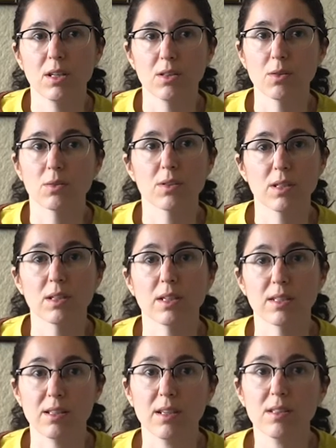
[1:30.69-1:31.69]
don't still
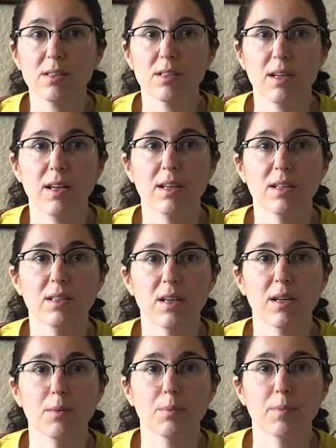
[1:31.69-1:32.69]
exist
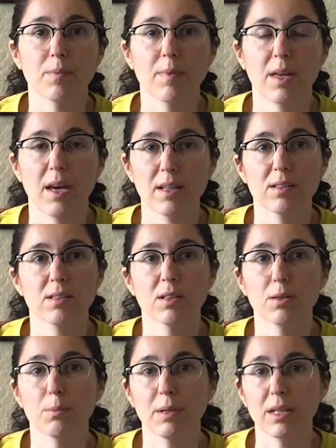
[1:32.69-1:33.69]
and can't
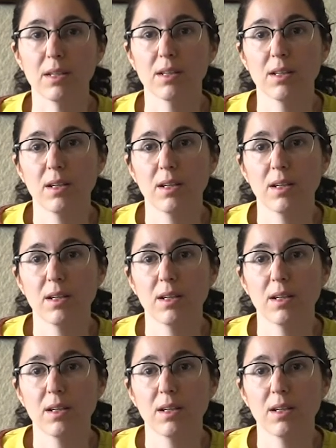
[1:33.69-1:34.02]
still be